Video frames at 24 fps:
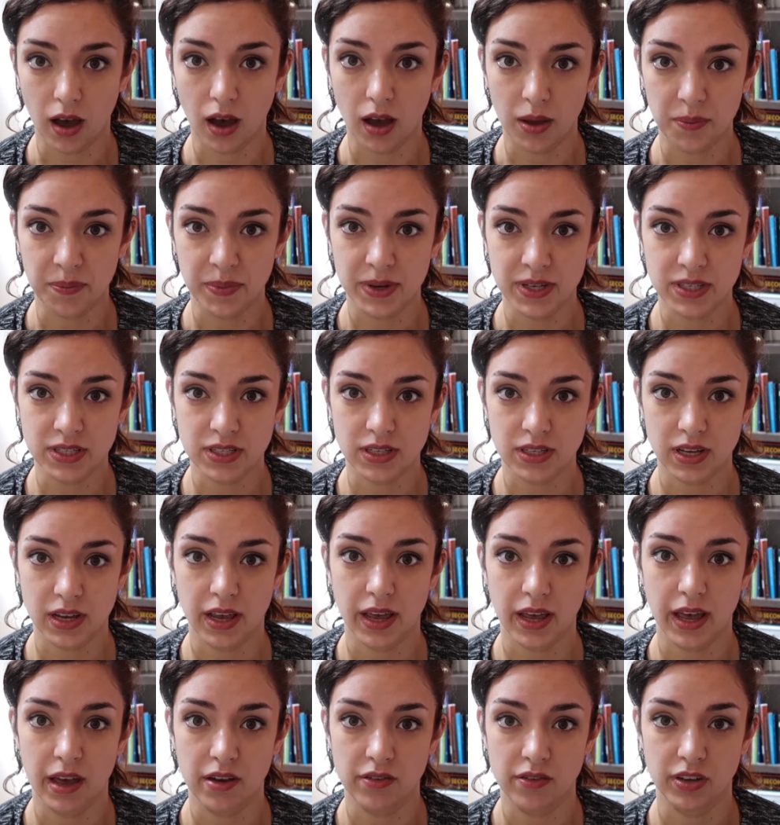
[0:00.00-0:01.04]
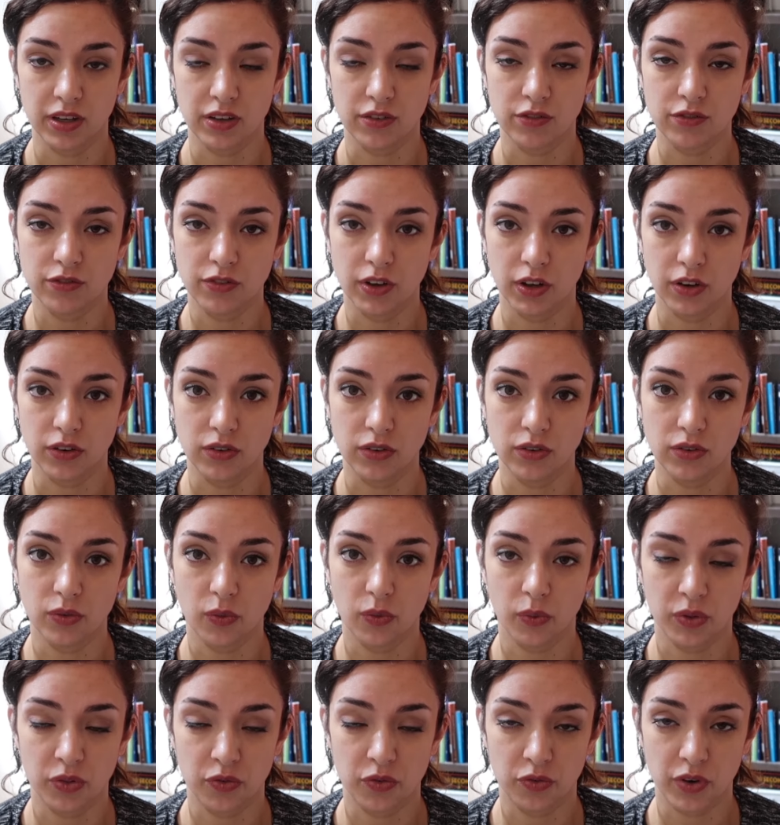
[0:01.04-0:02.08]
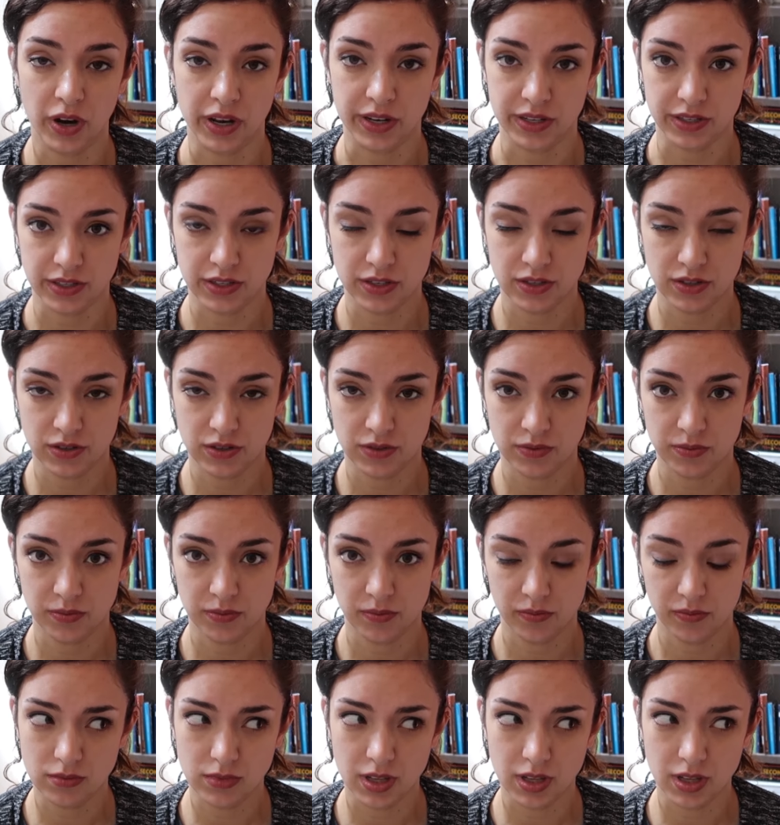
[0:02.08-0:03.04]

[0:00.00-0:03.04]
I miss having fun with friends.